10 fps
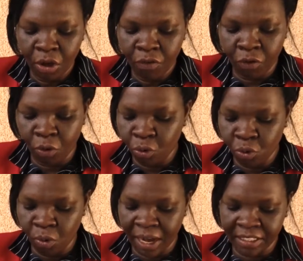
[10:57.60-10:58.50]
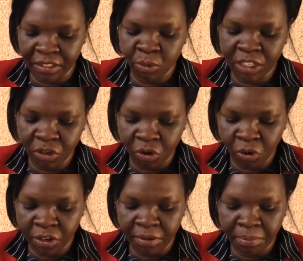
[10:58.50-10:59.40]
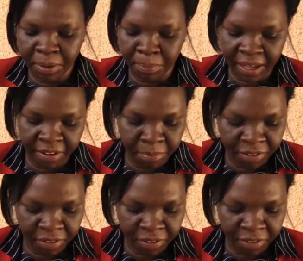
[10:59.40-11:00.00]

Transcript: for good works which God prepared